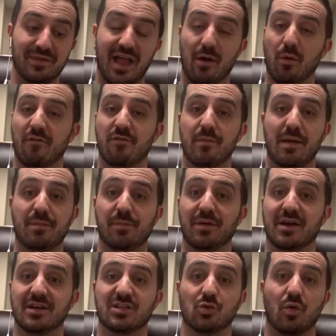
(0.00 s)
However, maybe
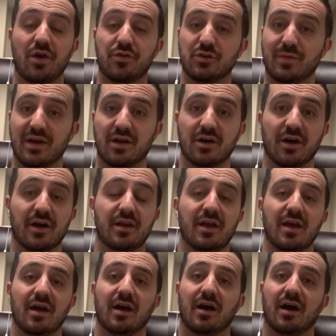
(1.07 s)
because the weather's been good,
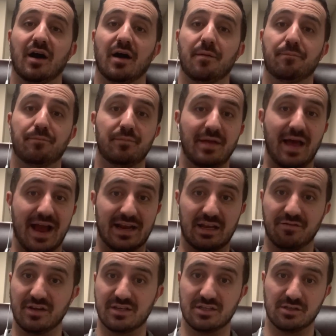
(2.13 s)
uh,
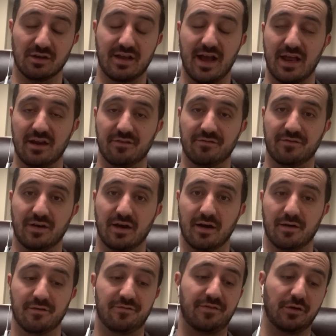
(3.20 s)
activity is still kind of
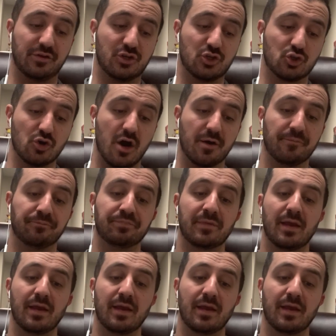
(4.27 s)
uh, fairly strong.